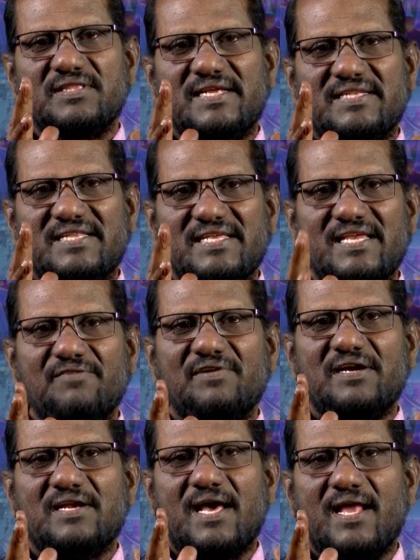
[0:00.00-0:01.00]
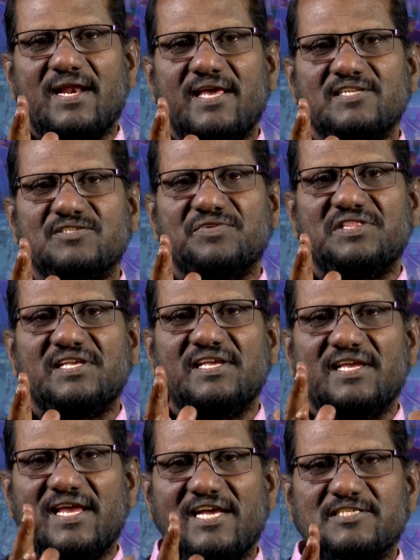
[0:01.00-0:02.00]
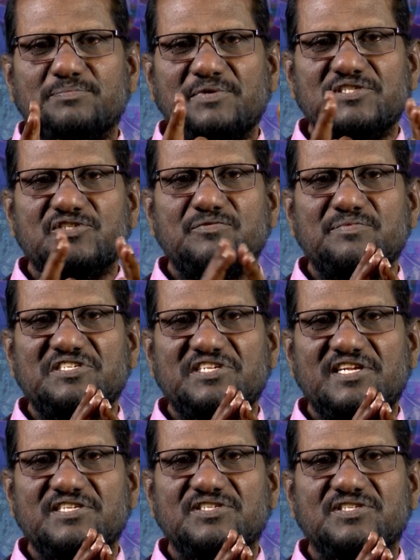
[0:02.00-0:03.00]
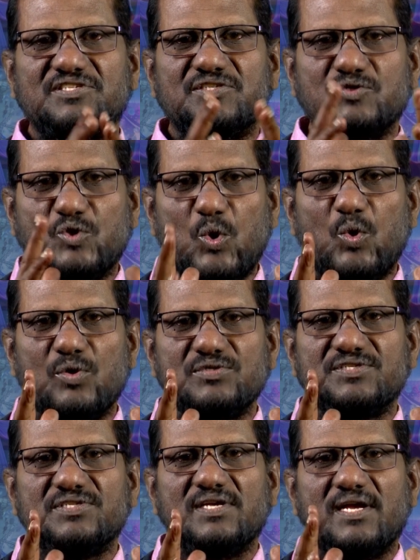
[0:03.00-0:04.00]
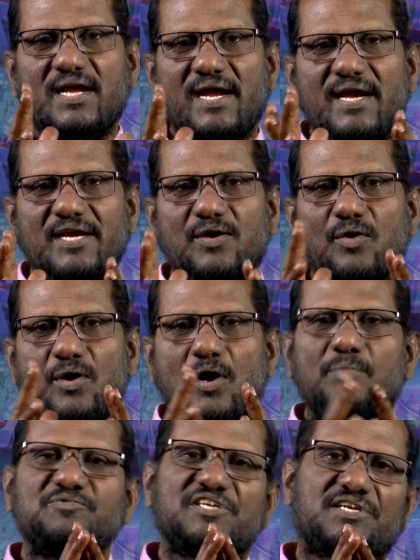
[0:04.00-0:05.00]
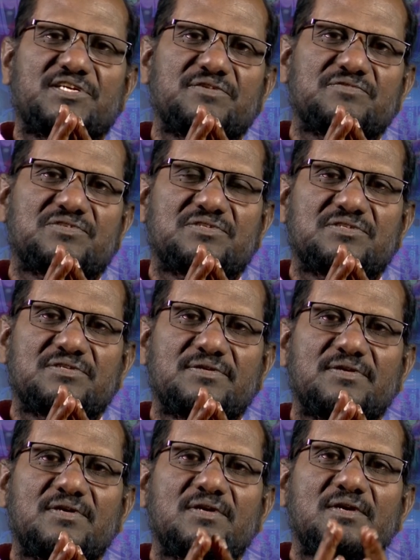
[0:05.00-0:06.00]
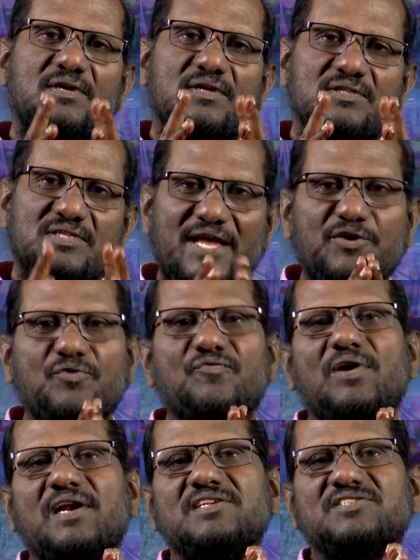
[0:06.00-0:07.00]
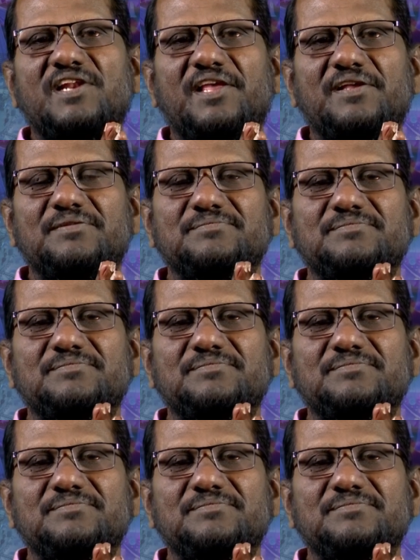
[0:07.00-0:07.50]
that the event aligns with the expensive business goals and objectives. Thank you for listening.